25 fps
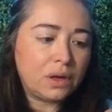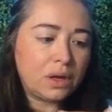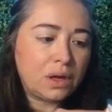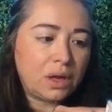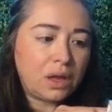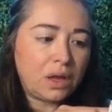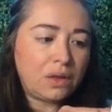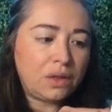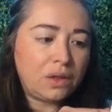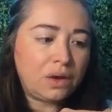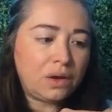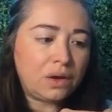
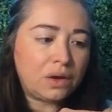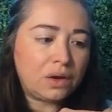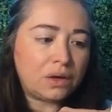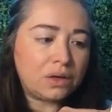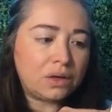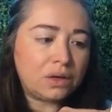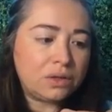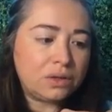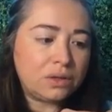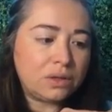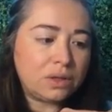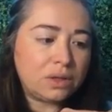And then you're
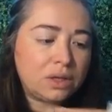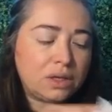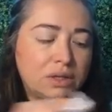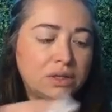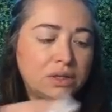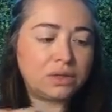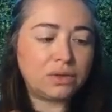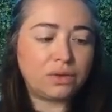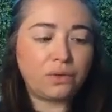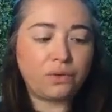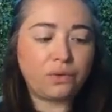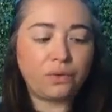going to do
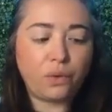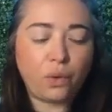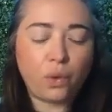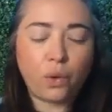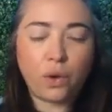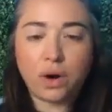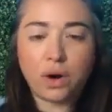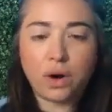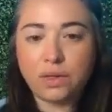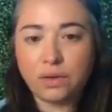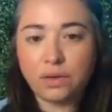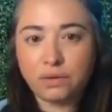this
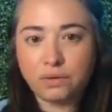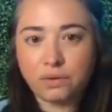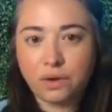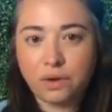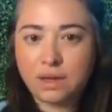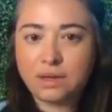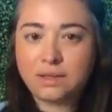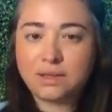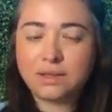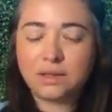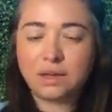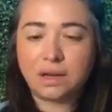for the
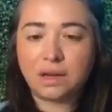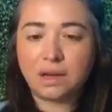rest